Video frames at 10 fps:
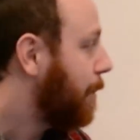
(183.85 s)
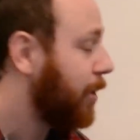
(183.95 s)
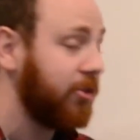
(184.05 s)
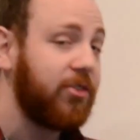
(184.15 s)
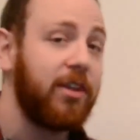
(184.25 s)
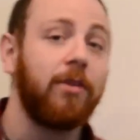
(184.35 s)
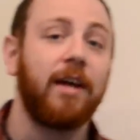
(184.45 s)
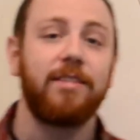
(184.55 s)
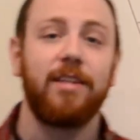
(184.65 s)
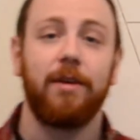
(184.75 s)
But you're still
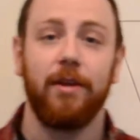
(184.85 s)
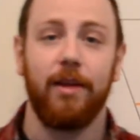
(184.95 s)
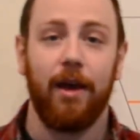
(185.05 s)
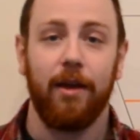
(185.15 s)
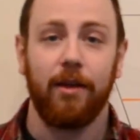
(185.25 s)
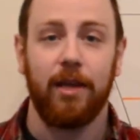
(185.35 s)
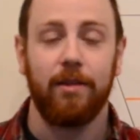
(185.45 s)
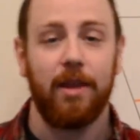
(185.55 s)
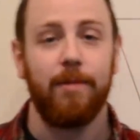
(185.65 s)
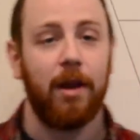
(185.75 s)
not selling yet.
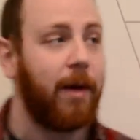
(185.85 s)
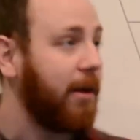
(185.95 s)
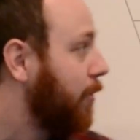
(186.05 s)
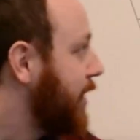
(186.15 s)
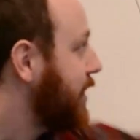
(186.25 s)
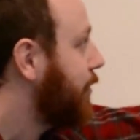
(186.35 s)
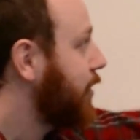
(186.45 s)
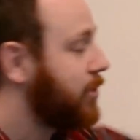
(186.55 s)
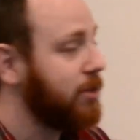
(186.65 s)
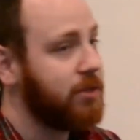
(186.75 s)
Just keep that in mind. For these
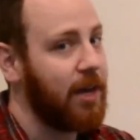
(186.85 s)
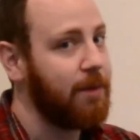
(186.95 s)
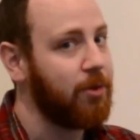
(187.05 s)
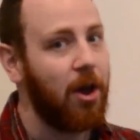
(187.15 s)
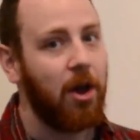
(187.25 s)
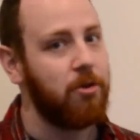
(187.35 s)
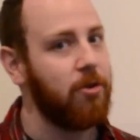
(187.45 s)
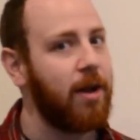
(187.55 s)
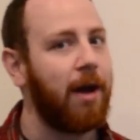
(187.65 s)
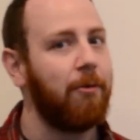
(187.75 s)
first 2 steps,
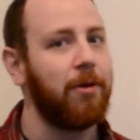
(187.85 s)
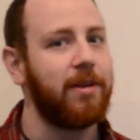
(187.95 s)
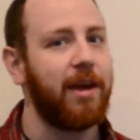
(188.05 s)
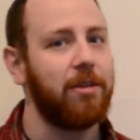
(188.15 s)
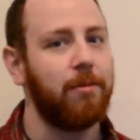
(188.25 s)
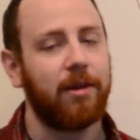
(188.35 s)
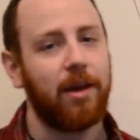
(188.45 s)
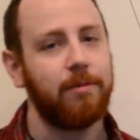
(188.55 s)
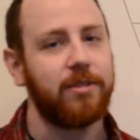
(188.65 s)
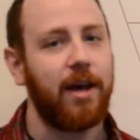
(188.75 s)
you're not really telling them to
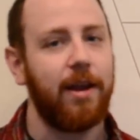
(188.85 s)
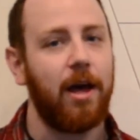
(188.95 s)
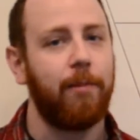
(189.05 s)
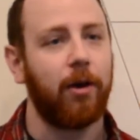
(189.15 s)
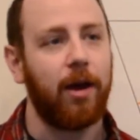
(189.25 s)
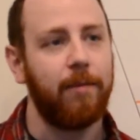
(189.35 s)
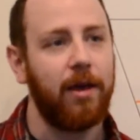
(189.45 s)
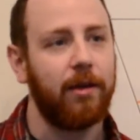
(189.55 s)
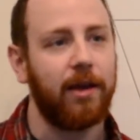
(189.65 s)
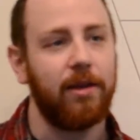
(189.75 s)
come sign up or come
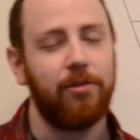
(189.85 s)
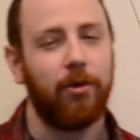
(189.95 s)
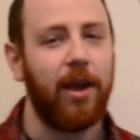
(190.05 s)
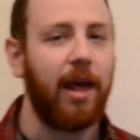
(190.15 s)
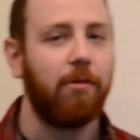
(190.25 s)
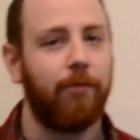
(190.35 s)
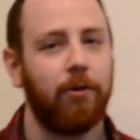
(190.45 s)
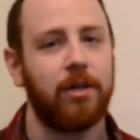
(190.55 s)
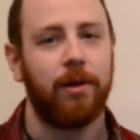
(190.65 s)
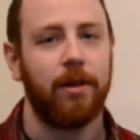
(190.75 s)
in. Like, it's okay to have a
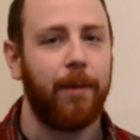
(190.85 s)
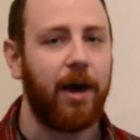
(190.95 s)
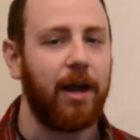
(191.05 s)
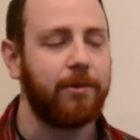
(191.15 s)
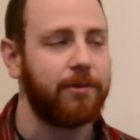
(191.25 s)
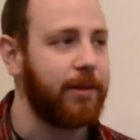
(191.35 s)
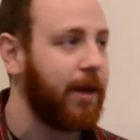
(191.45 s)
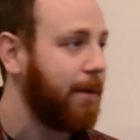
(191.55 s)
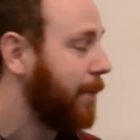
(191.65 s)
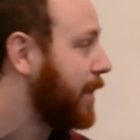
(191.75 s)
phone number at the bottom or something like
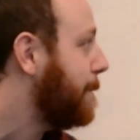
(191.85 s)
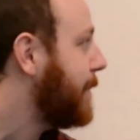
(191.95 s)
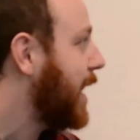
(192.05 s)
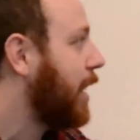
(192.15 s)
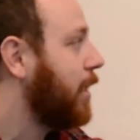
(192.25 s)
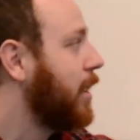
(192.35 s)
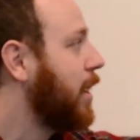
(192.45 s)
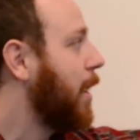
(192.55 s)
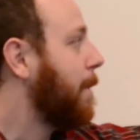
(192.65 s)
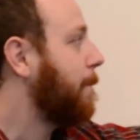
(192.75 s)
that. But the main
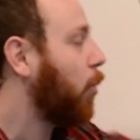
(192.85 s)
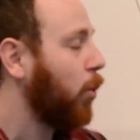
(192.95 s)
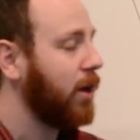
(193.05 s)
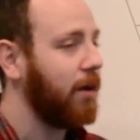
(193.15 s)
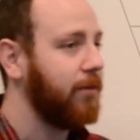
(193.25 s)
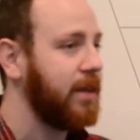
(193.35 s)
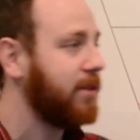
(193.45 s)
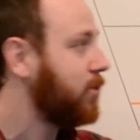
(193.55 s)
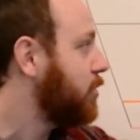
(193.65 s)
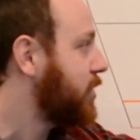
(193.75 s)
point of
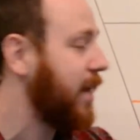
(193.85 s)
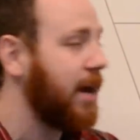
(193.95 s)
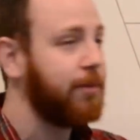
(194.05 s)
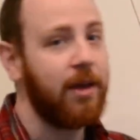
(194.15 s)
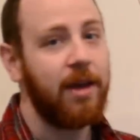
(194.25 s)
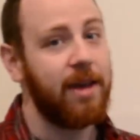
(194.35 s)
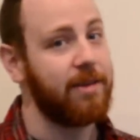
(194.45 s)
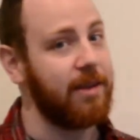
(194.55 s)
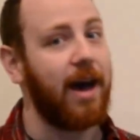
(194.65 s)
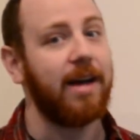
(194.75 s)
these 2 steps
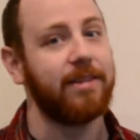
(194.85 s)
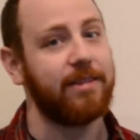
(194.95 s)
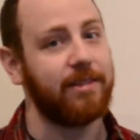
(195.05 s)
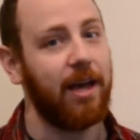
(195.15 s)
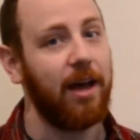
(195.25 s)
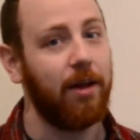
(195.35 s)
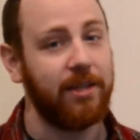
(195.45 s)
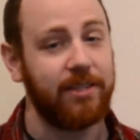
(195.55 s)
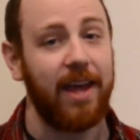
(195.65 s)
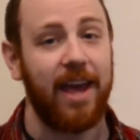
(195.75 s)
is not to sell,
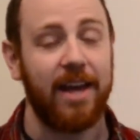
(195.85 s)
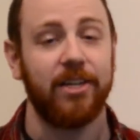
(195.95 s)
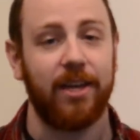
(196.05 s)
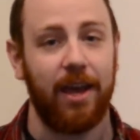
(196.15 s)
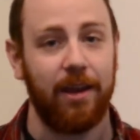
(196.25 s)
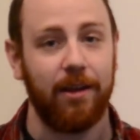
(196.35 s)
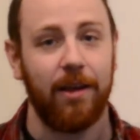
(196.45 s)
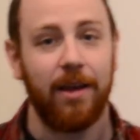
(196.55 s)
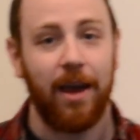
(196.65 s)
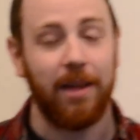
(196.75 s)
it's to educate.
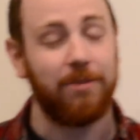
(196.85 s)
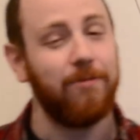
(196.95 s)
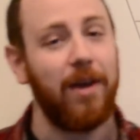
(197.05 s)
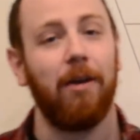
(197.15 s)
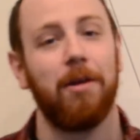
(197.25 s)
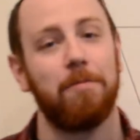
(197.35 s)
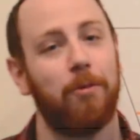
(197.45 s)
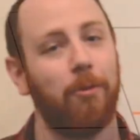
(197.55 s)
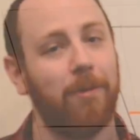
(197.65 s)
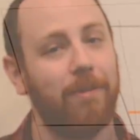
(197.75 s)
That's very
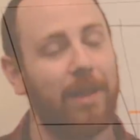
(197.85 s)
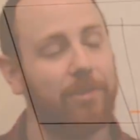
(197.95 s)
important.